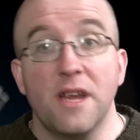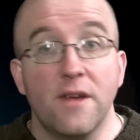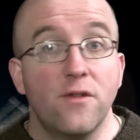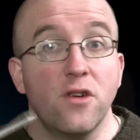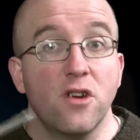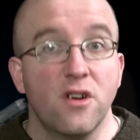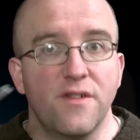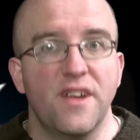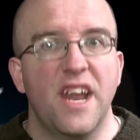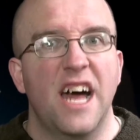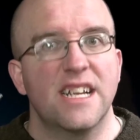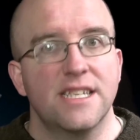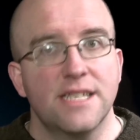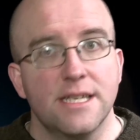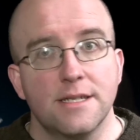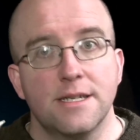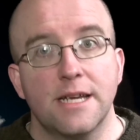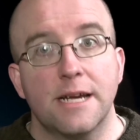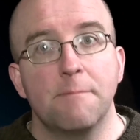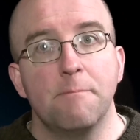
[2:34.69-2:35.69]
But if you're of an
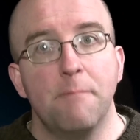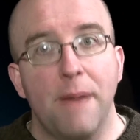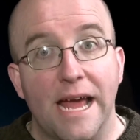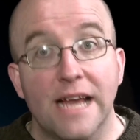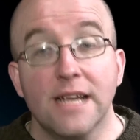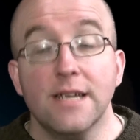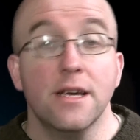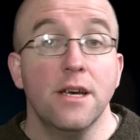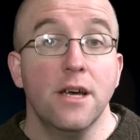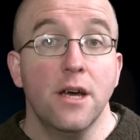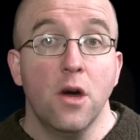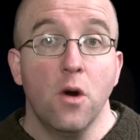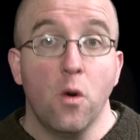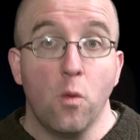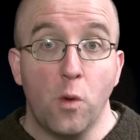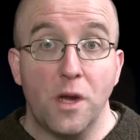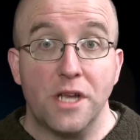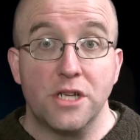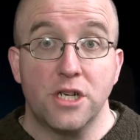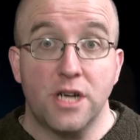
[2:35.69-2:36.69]
artistic bent,
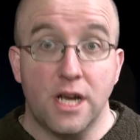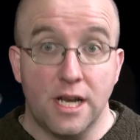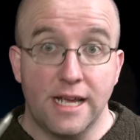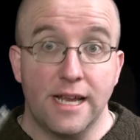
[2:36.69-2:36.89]
which